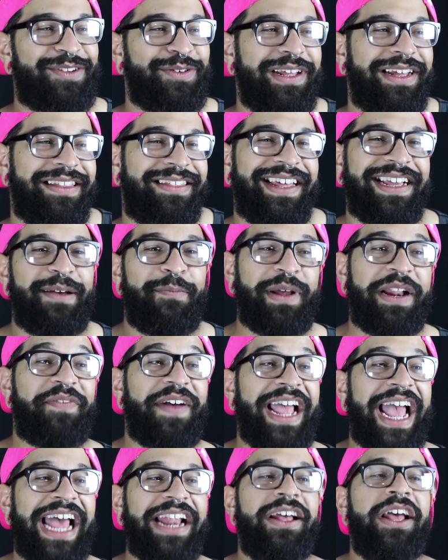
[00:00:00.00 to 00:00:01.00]
It's really a thing. But if
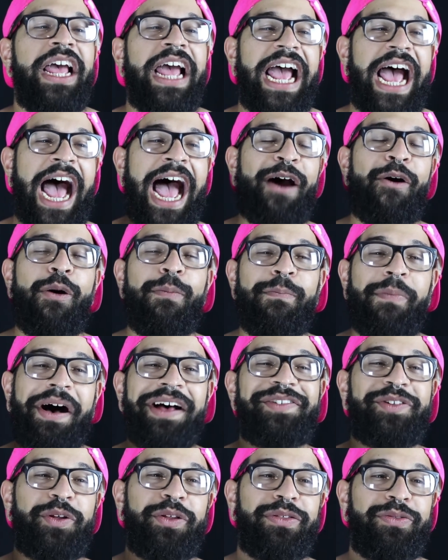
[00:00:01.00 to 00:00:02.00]
I had, I will
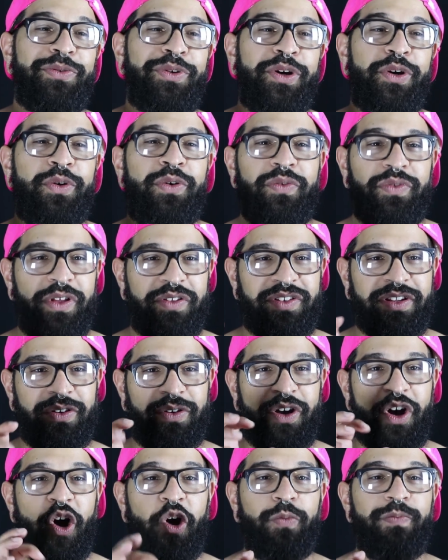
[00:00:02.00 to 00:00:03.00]
muscle through those
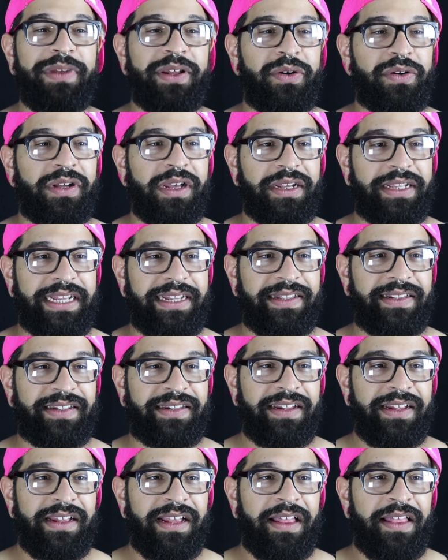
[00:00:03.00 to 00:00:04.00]
little oatmeal
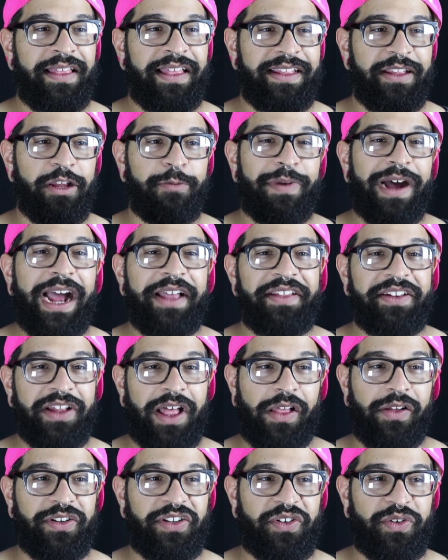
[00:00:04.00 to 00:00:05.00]
cookies that you buy at the
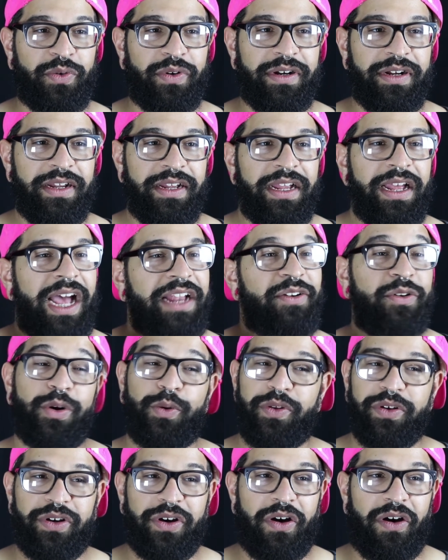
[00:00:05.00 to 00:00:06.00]
dollar store. Don't
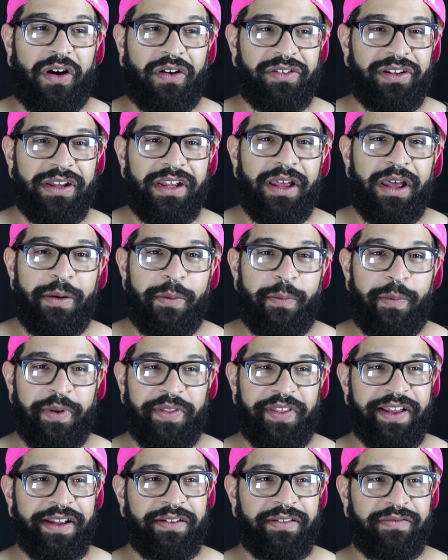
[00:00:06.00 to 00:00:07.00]
know what they're called,
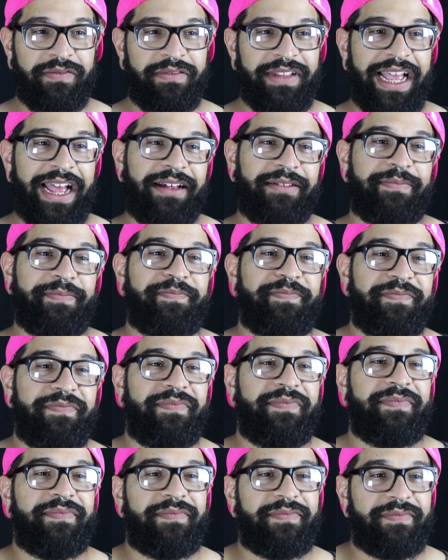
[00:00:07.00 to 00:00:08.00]
but they're yeah, the
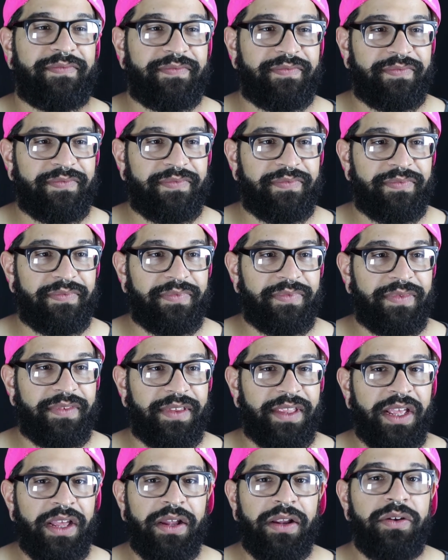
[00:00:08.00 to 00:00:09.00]
oatmeal with the cream in the middle.
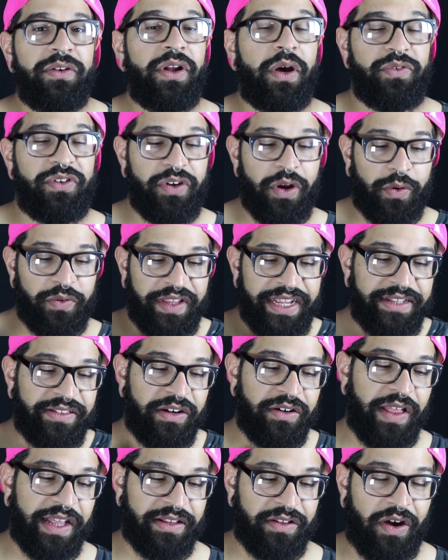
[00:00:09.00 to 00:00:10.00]
No, no, they,
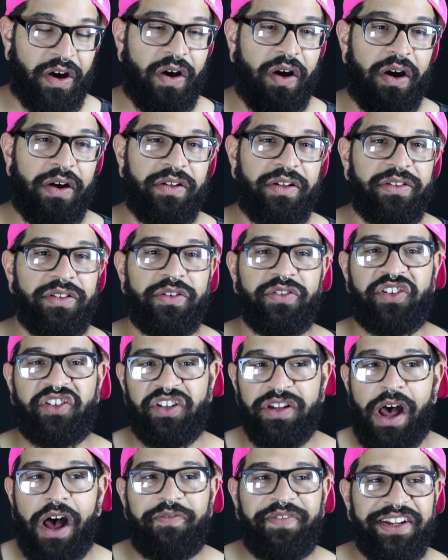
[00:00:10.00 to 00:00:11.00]
they're like hard. They're
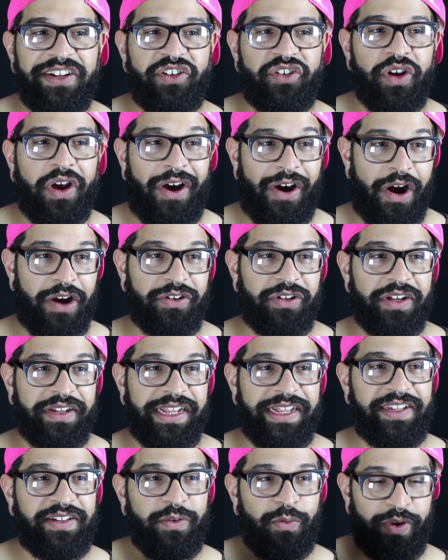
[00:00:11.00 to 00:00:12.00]
softish, hard
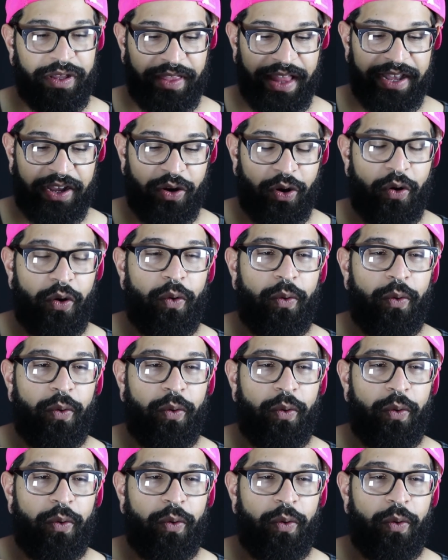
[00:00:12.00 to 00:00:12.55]
cookies with like